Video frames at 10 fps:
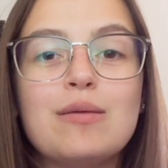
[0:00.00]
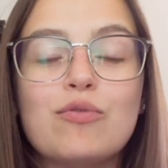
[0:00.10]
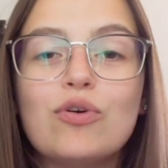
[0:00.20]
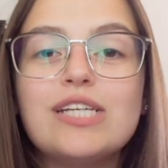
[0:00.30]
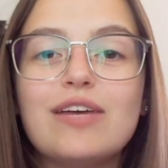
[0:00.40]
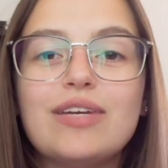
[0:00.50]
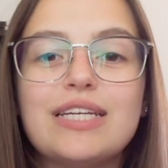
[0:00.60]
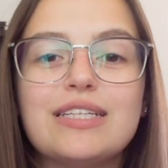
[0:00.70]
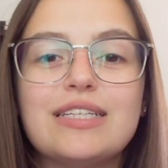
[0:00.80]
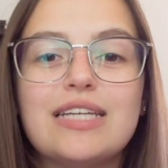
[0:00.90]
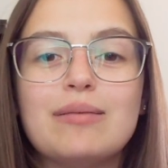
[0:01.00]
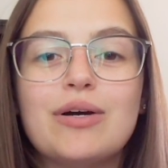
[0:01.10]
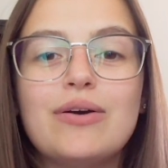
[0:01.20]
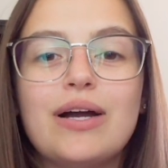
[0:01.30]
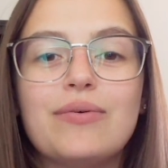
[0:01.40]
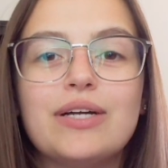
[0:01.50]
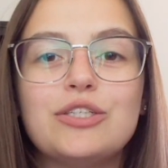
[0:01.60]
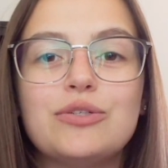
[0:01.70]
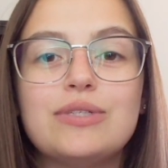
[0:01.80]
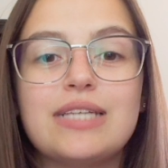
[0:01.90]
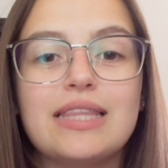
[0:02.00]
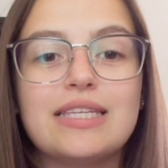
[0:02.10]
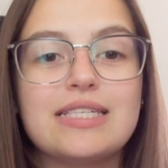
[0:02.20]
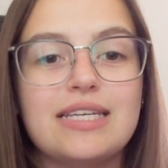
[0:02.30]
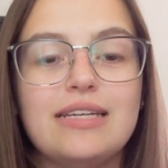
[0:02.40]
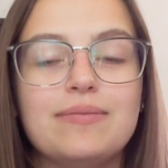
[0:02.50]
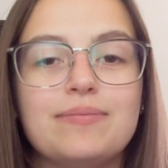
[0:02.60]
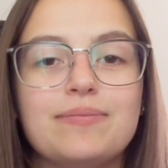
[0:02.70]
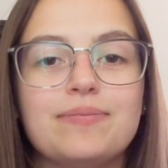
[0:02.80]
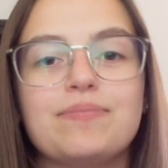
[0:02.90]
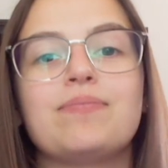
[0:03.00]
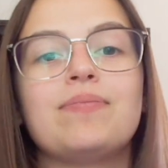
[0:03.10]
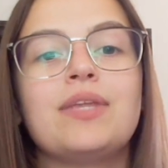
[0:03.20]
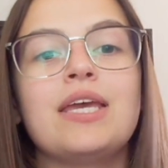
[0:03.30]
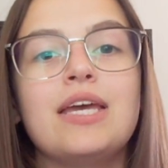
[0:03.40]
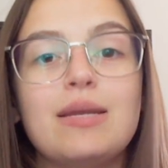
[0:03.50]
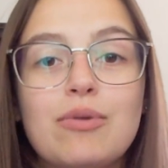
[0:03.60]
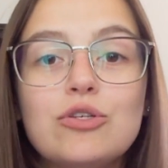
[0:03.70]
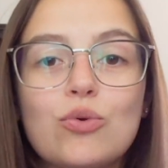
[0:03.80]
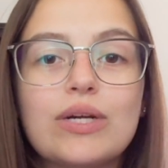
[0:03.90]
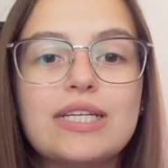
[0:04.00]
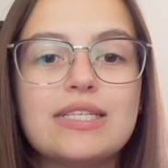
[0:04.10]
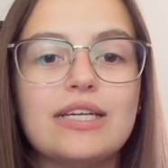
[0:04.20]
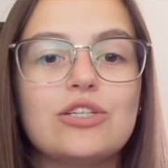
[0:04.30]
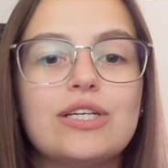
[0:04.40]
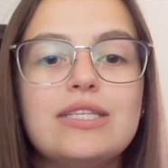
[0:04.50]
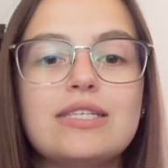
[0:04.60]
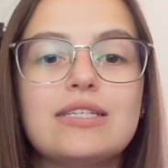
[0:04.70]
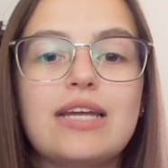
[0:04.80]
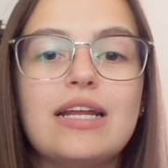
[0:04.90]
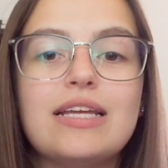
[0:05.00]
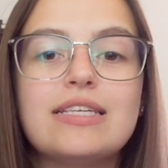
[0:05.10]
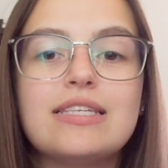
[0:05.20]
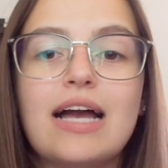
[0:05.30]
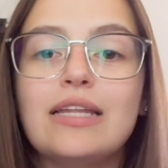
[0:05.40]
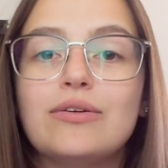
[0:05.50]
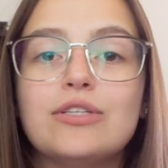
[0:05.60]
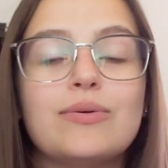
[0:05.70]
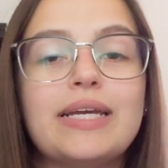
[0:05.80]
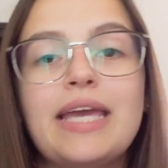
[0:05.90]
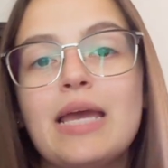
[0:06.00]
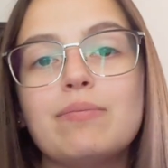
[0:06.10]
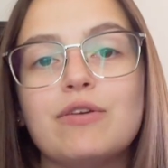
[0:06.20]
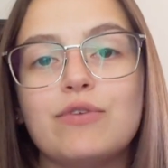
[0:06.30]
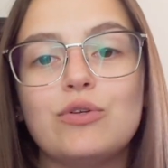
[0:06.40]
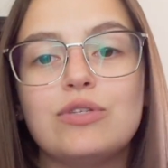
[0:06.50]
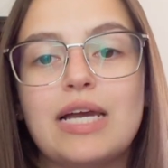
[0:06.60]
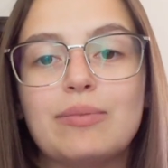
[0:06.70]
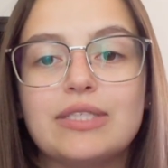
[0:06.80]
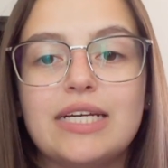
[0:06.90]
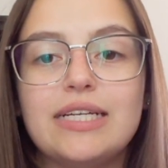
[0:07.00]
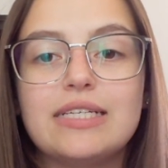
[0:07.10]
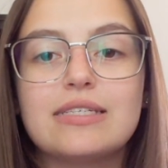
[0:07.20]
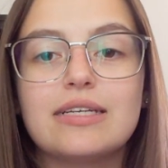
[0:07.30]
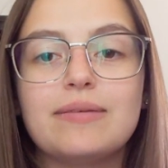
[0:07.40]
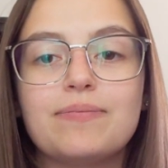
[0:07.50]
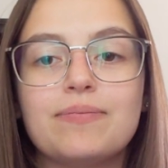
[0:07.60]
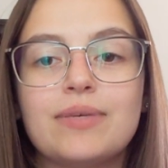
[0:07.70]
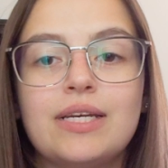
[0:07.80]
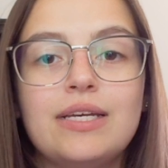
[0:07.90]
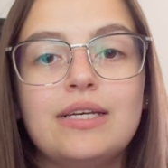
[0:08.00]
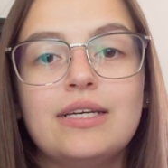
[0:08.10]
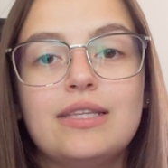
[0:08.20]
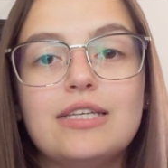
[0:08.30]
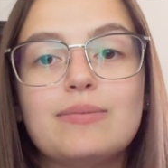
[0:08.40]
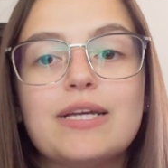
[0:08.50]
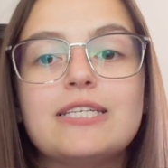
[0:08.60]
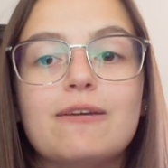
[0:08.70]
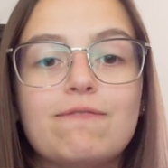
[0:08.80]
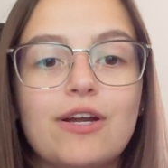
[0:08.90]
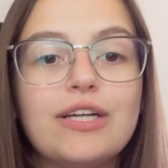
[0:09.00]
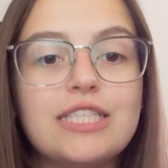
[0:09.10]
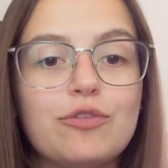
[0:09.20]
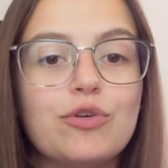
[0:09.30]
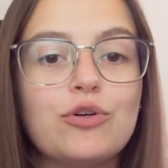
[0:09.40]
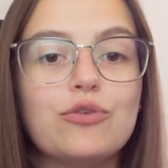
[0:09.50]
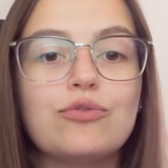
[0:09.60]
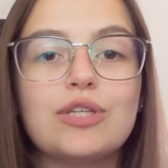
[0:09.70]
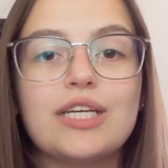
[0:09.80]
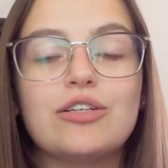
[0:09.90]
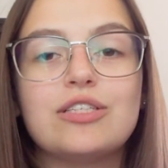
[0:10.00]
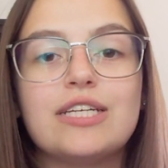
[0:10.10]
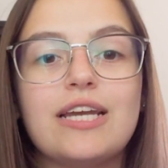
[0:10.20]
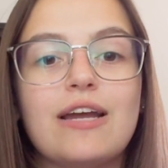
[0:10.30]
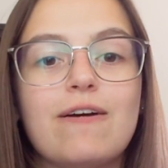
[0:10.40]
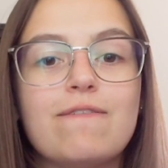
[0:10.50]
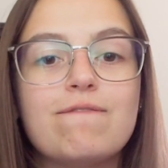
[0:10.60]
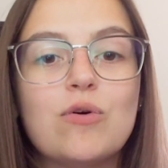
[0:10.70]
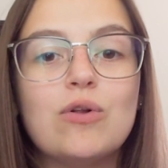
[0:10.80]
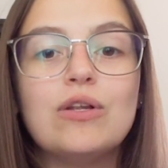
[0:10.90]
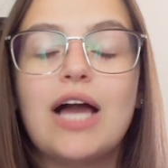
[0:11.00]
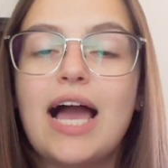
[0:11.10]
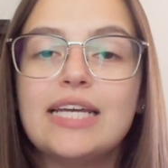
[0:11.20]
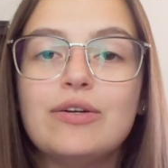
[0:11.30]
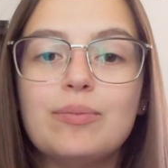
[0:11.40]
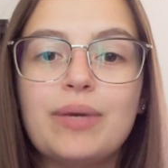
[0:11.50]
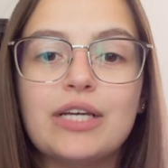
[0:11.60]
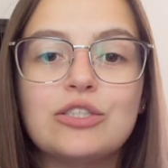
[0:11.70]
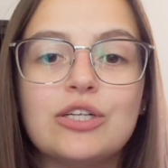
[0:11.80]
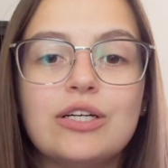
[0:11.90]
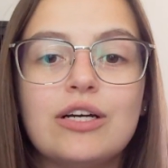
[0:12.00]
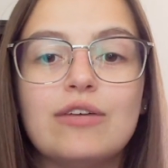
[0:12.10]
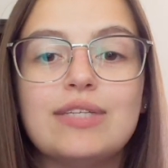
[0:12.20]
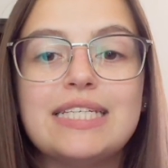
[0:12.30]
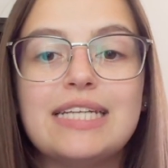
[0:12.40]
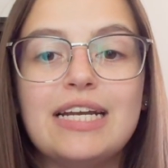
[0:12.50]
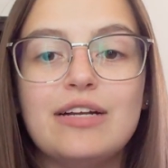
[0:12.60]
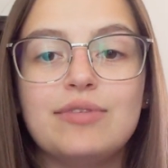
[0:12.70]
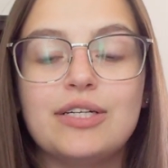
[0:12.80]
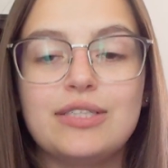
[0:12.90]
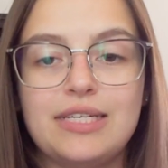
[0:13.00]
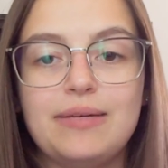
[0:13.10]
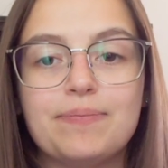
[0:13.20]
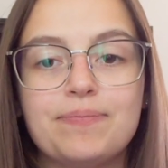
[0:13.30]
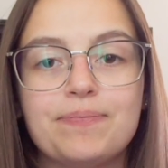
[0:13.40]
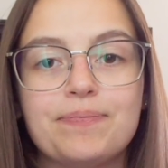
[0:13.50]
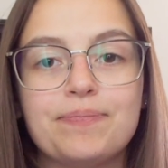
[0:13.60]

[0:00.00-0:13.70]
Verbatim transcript: Before diving into the demo, I want to set the scene. In most organizations, data is siloed, so it can't be viewed simultaneously. This makes it very difficult for leaders to get a full, accurate picture of the state of their team.